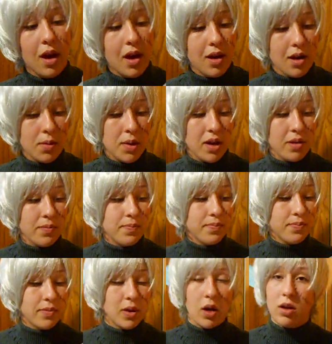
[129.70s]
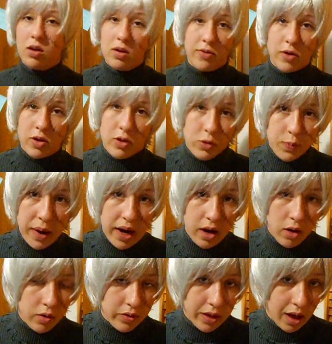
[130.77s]
And I mean, all you have to do is
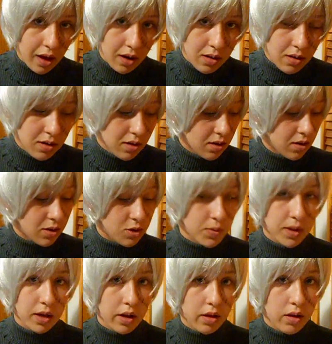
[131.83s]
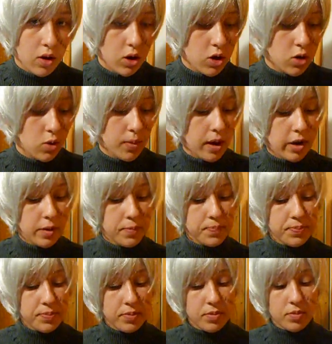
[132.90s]
paint over that. There's really nothing you can do about it.
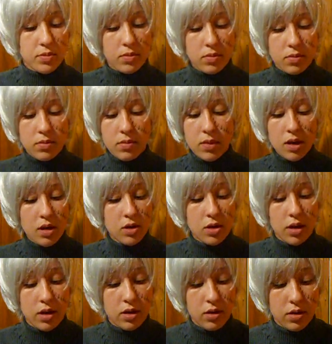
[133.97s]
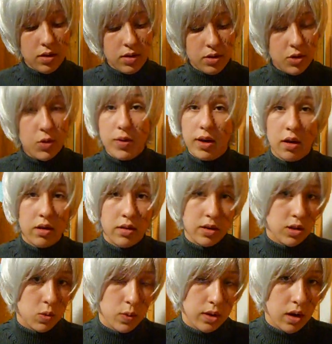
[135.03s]
And you're doing all of
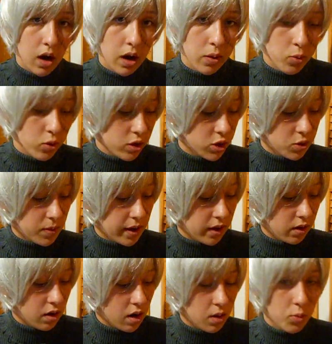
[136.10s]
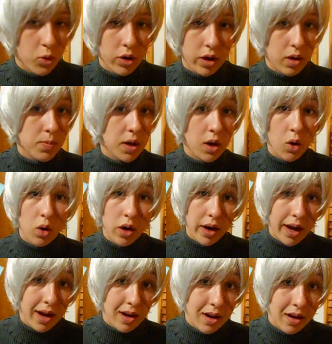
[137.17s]
this with cardboard, just regular cardboard. It can be
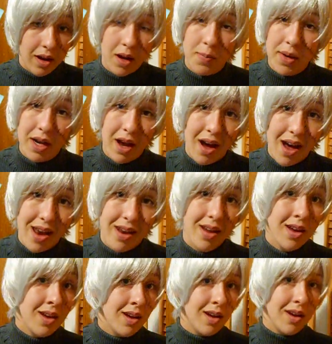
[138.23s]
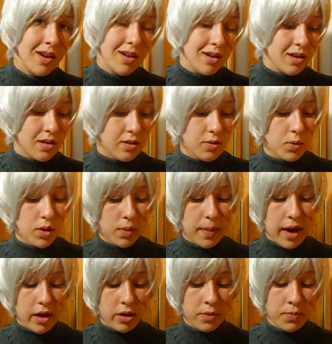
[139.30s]
corrugated, it can be non. It doesn't really
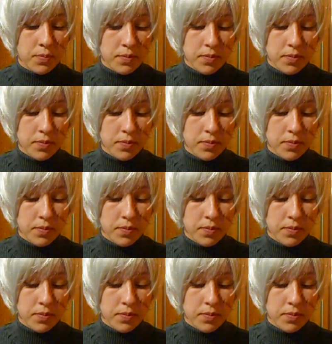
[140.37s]
matter.